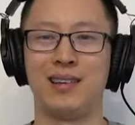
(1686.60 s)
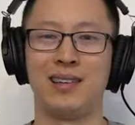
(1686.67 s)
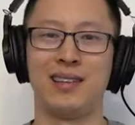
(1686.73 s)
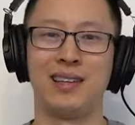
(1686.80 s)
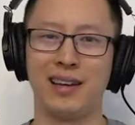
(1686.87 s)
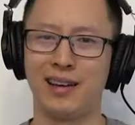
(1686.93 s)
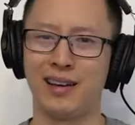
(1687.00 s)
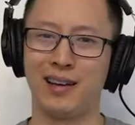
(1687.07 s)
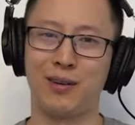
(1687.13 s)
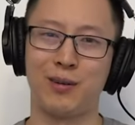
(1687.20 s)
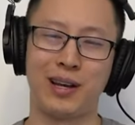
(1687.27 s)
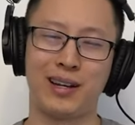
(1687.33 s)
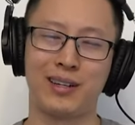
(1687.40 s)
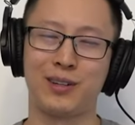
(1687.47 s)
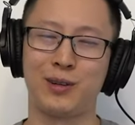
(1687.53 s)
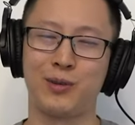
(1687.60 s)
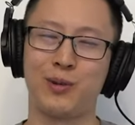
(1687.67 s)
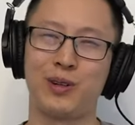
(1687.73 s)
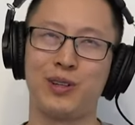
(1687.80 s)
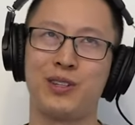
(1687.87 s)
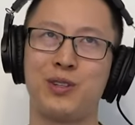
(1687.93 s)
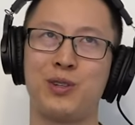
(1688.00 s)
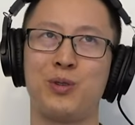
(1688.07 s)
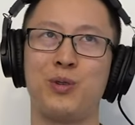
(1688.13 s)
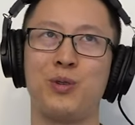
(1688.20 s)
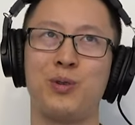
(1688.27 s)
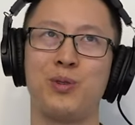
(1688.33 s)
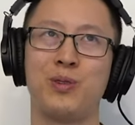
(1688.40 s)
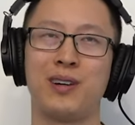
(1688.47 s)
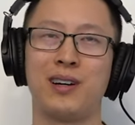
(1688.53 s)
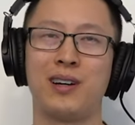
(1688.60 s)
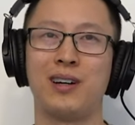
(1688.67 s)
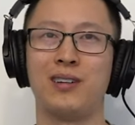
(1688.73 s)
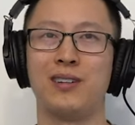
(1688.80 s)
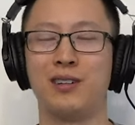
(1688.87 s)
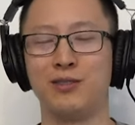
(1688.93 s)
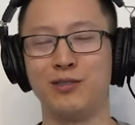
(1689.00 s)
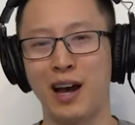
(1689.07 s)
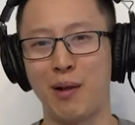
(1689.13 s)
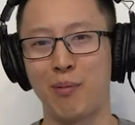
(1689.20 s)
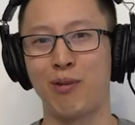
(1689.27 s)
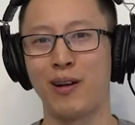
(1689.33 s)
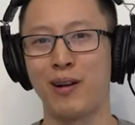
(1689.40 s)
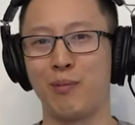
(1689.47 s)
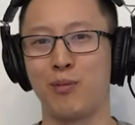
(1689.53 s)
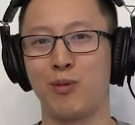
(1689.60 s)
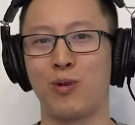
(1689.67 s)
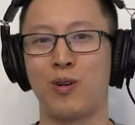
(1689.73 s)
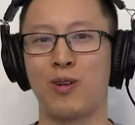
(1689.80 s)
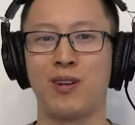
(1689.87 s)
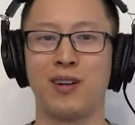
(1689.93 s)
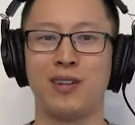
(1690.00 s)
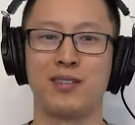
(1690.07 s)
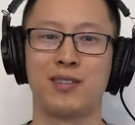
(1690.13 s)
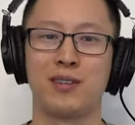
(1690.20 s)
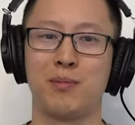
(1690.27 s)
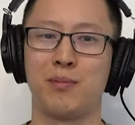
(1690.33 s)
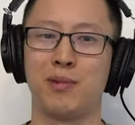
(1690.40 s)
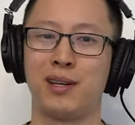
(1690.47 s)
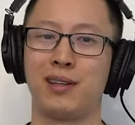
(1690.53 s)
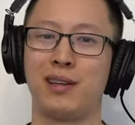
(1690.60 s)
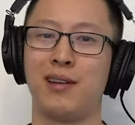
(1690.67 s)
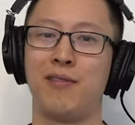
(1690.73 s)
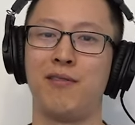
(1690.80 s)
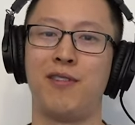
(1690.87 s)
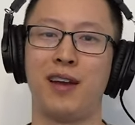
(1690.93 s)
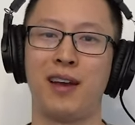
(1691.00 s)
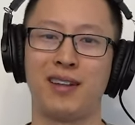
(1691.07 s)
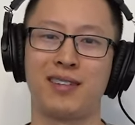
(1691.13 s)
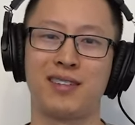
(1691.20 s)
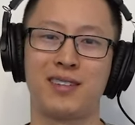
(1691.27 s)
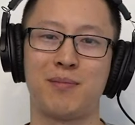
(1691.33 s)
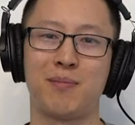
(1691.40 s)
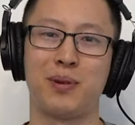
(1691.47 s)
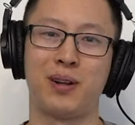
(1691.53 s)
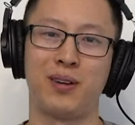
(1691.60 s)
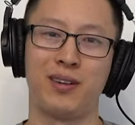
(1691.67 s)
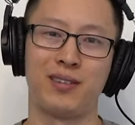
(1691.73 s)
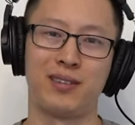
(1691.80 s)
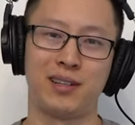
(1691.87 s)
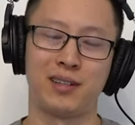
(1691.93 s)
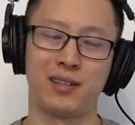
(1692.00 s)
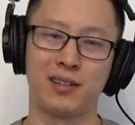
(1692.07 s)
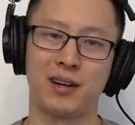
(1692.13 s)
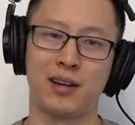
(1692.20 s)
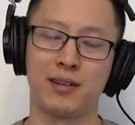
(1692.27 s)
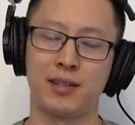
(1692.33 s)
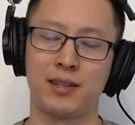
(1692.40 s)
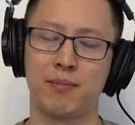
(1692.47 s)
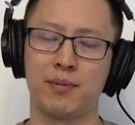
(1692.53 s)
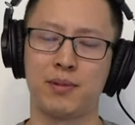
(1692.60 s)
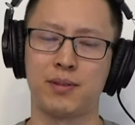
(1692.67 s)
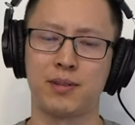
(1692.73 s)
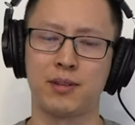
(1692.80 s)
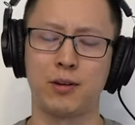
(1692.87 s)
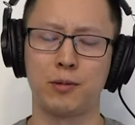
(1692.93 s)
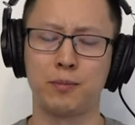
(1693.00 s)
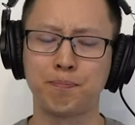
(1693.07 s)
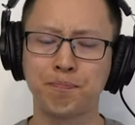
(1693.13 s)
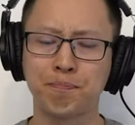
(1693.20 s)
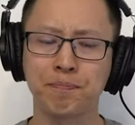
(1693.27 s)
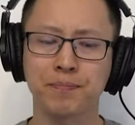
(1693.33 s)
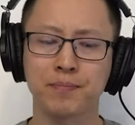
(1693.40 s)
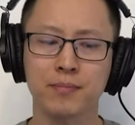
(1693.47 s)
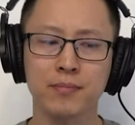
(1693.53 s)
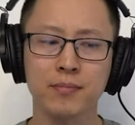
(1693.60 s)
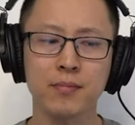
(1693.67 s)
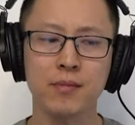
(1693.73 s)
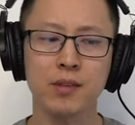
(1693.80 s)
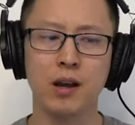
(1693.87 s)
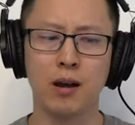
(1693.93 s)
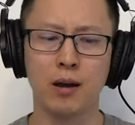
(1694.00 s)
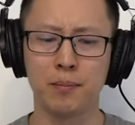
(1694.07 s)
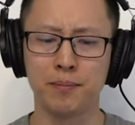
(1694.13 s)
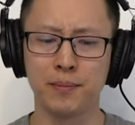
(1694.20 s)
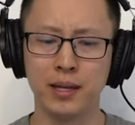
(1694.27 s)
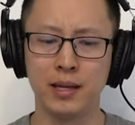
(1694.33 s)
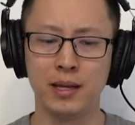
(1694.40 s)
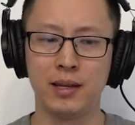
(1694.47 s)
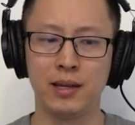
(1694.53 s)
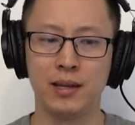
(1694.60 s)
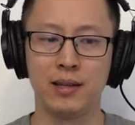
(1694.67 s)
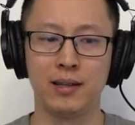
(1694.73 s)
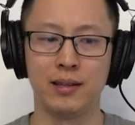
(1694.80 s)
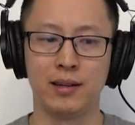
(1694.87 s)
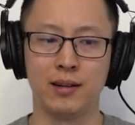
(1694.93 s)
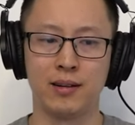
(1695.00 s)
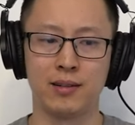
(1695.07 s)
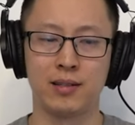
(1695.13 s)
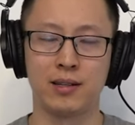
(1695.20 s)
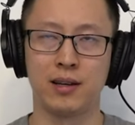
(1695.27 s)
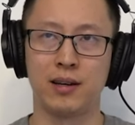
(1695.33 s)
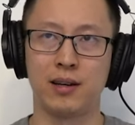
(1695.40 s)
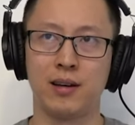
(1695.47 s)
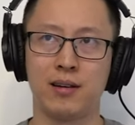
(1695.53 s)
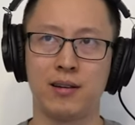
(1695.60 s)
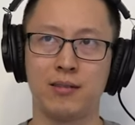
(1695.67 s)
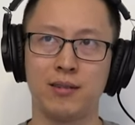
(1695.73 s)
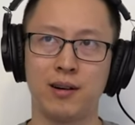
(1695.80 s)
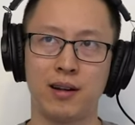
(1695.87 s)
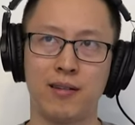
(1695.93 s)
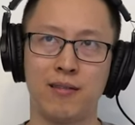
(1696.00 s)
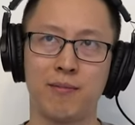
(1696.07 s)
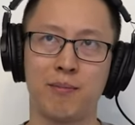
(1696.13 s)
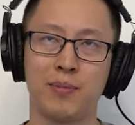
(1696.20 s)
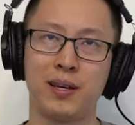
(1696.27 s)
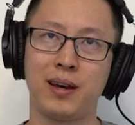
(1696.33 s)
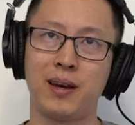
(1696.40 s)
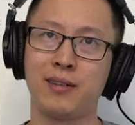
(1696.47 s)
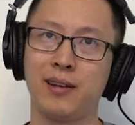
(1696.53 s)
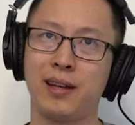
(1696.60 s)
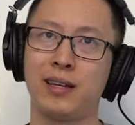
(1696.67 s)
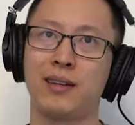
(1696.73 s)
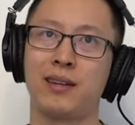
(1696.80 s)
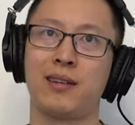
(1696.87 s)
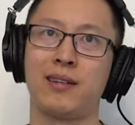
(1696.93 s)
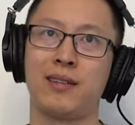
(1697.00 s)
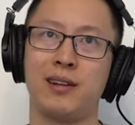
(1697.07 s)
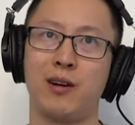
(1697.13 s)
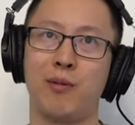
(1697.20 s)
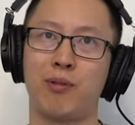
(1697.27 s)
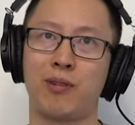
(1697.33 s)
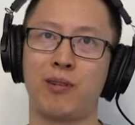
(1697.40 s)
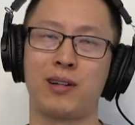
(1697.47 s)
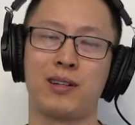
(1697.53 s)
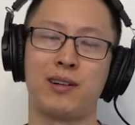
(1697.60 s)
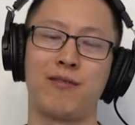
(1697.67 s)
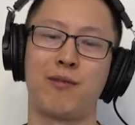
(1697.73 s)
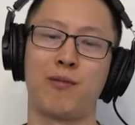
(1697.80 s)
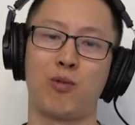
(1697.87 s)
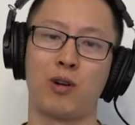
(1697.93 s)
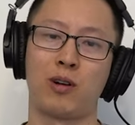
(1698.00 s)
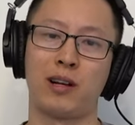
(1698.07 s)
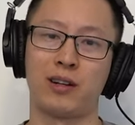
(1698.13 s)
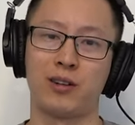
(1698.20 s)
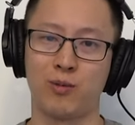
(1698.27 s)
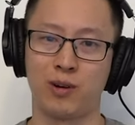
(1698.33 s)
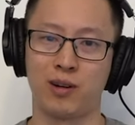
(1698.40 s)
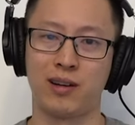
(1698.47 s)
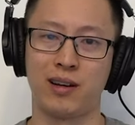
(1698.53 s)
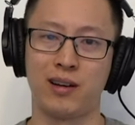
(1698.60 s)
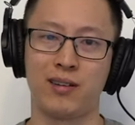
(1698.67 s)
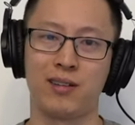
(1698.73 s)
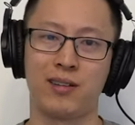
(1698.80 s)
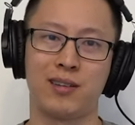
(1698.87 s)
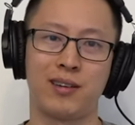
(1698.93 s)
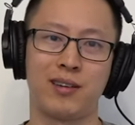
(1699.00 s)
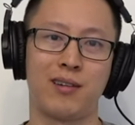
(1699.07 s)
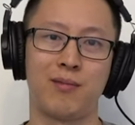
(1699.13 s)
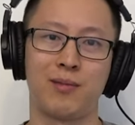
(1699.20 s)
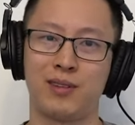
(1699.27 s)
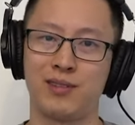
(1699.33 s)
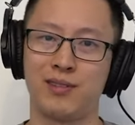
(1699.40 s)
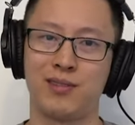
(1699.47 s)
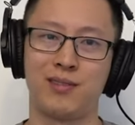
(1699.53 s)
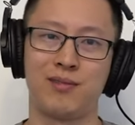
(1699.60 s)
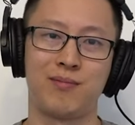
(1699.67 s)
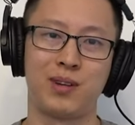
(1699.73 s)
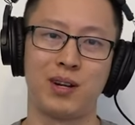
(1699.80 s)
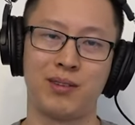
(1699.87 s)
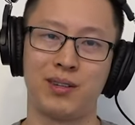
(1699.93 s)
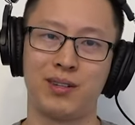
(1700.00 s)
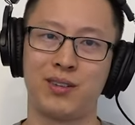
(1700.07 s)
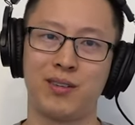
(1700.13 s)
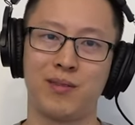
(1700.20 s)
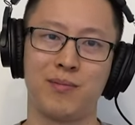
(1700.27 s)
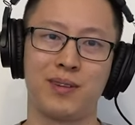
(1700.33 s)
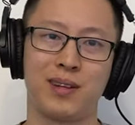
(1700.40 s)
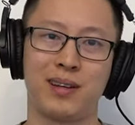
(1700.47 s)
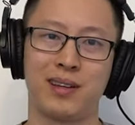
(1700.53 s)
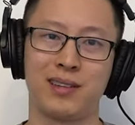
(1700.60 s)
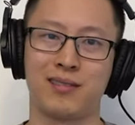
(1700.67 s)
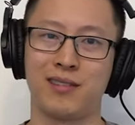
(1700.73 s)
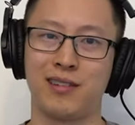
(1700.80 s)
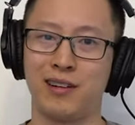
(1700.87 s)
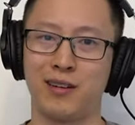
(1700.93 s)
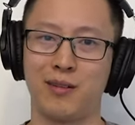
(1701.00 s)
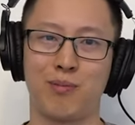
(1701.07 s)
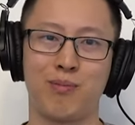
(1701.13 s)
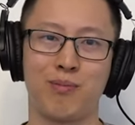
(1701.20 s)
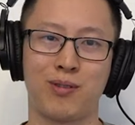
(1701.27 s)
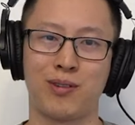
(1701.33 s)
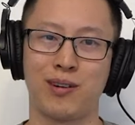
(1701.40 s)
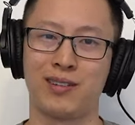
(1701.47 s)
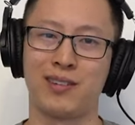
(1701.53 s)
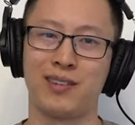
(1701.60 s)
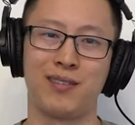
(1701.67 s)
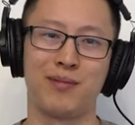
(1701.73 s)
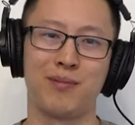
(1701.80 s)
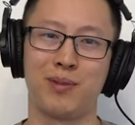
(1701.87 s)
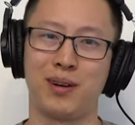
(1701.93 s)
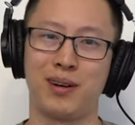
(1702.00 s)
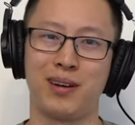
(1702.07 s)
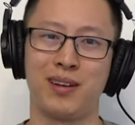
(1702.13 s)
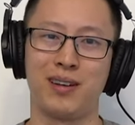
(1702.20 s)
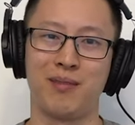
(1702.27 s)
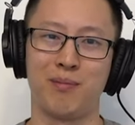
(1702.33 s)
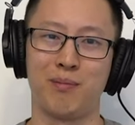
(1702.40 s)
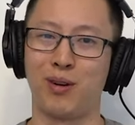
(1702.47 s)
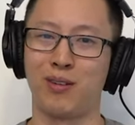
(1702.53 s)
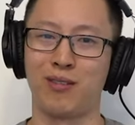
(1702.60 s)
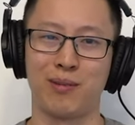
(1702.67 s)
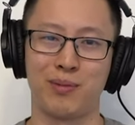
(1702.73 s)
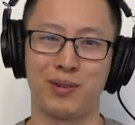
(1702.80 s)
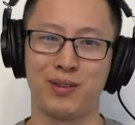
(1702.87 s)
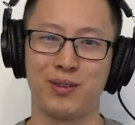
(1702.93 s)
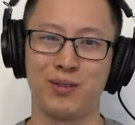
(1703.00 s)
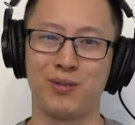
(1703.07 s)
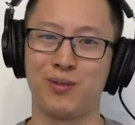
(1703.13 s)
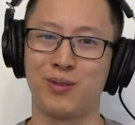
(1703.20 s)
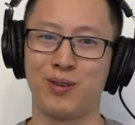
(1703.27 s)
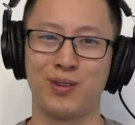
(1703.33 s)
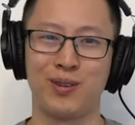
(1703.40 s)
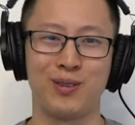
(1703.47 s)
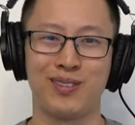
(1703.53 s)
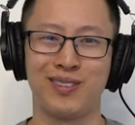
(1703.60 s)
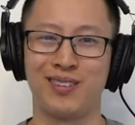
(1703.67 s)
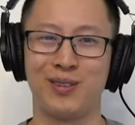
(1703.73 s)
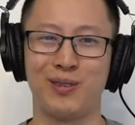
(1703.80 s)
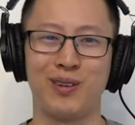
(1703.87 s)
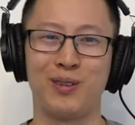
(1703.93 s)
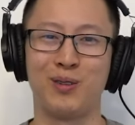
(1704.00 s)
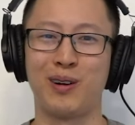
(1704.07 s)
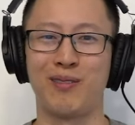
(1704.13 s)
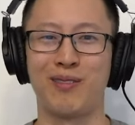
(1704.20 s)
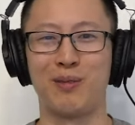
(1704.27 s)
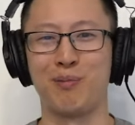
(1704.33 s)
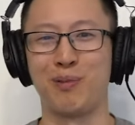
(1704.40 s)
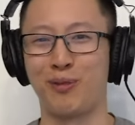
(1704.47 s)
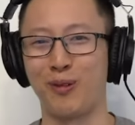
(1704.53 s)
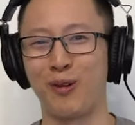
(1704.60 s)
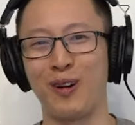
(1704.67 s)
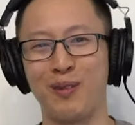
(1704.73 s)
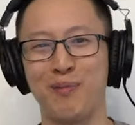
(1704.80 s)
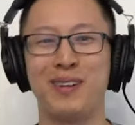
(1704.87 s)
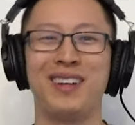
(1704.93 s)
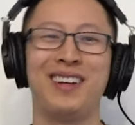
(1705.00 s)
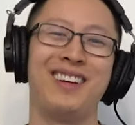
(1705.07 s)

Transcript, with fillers: Yeah, I actually wanted to uh, elaborate more on some like advanced periodization concepts. So um, there's uh, a lot of beyond like, you know, progression from workout to workout, uh, which is generally termed, I guess, linear progression by Mark Rippetoe or wh whoever before him.